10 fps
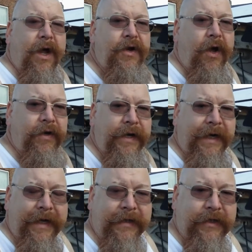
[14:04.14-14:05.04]
not an
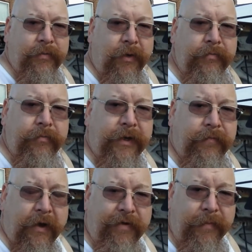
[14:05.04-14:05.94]
identical pump, but a
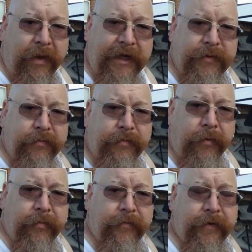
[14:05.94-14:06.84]
replacement
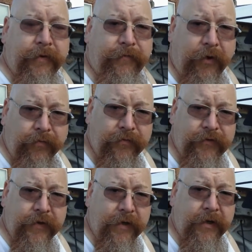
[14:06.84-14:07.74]
pump for the front,
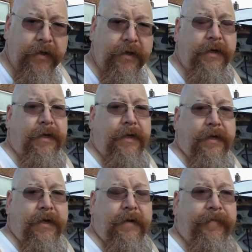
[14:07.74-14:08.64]

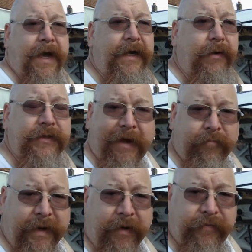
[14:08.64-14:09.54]
and it was
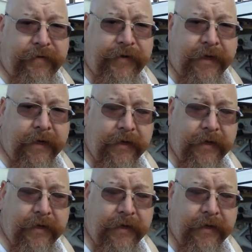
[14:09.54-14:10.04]
£7.50.